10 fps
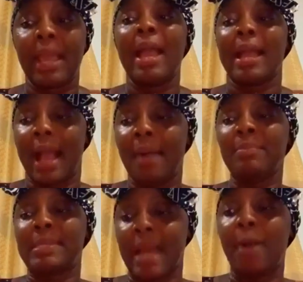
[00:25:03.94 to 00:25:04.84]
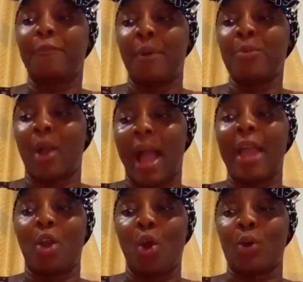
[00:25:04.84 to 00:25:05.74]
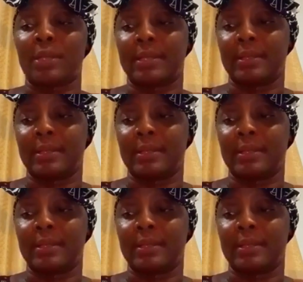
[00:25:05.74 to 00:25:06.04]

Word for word: Come down from your high horse.